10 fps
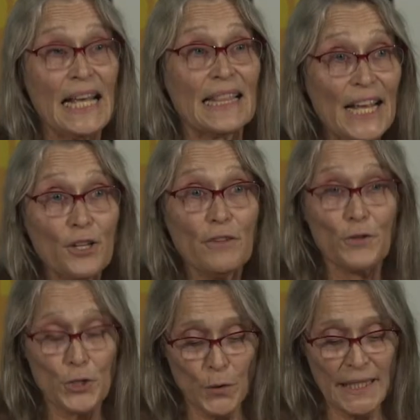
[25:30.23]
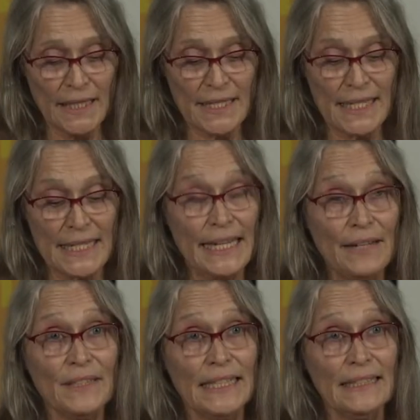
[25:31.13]
Thank you for joining us this
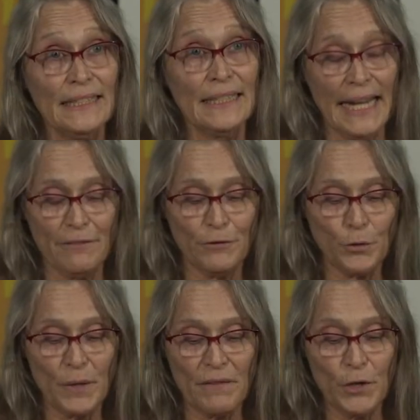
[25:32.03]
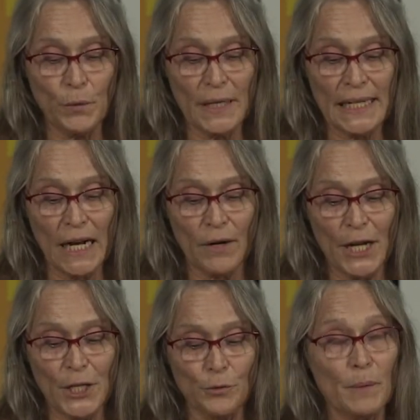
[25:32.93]
evening and for reviewing our
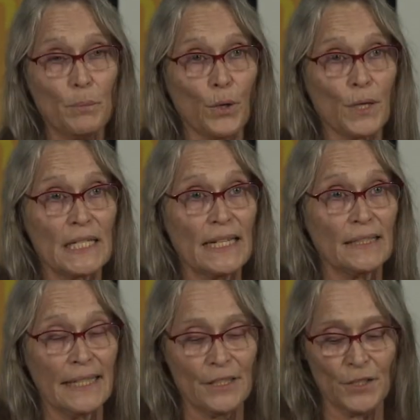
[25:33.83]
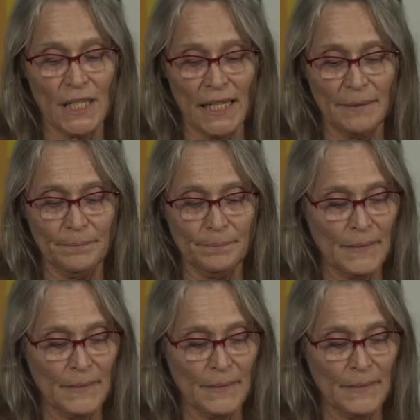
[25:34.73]
annual reports at a later time.